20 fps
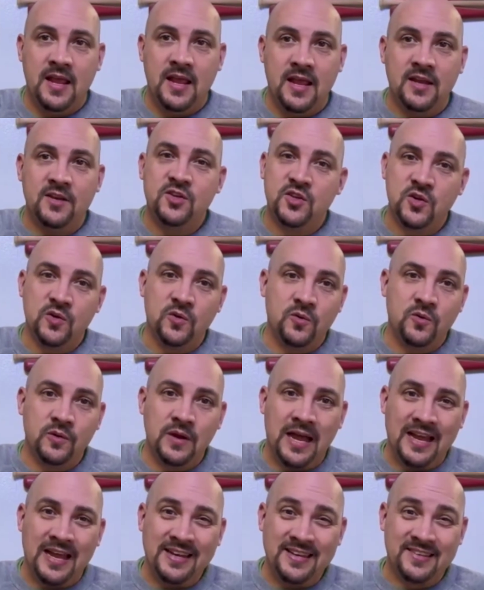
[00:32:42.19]

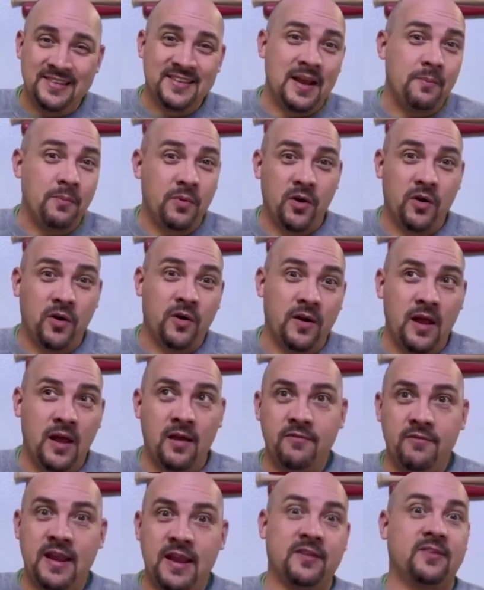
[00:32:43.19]
into December
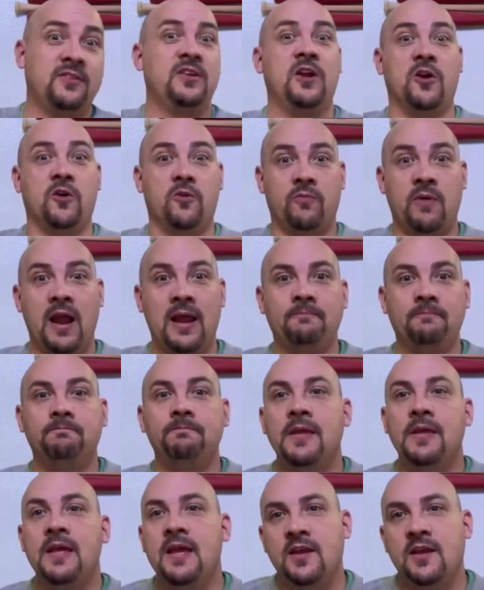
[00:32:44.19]
of next year, right?